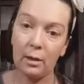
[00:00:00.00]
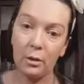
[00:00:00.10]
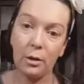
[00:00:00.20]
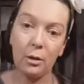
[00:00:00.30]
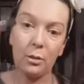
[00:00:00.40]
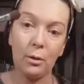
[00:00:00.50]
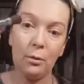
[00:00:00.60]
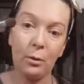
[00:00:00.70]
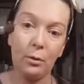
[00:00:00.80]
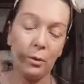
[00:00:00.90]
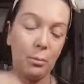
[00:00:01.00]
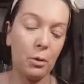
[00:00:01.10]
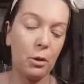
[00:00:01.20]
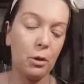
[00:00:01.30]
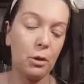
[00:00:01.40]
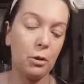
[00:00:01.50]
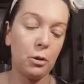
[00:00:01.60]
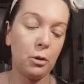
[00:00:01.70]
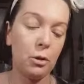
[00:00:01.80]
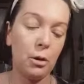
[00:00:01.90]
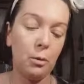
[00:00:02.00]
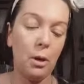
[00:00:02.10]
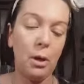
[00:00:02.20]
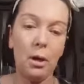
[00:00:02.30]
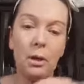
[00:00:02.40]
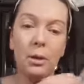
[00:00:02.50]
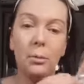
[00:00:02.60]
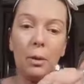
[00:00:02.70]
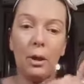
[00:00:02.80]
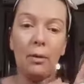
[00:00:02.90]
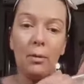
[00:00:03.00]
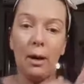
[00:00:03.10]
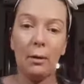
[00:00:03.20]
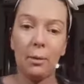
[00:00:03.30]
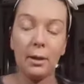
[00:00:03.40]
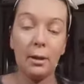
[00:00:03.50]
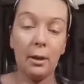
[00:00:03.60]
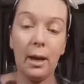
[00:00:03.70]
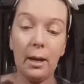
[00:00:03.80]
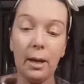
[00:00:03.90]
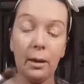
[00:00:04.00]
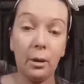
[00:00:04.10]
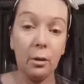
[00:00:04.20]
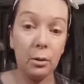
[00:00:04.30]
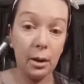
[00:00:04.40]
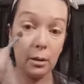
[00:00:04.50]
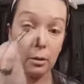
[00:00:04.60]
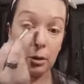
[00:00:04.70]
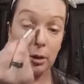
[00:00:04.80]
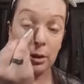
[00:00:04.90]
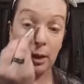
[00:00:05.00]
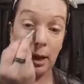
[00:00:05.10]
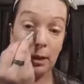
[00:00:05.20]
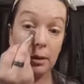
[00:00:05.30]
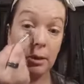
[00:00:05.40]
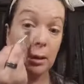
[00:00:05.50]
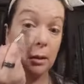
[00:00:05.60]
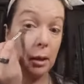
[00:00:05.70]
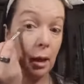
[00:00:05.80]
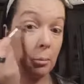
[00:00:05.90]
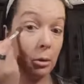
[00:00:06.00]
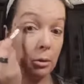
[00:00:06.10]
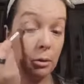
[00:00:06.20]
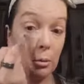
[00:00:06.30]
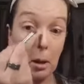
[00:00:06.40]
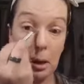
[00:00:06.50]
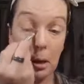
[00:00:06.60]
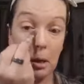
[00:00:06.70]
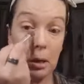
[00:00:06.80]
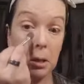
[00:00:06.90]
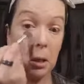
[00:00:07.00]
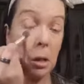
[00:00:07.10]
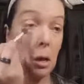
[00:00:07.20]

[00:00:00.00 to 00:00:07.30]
I just use a fluffy brush just to swirl it round, and then I'll use that just to set and dab under my eyes,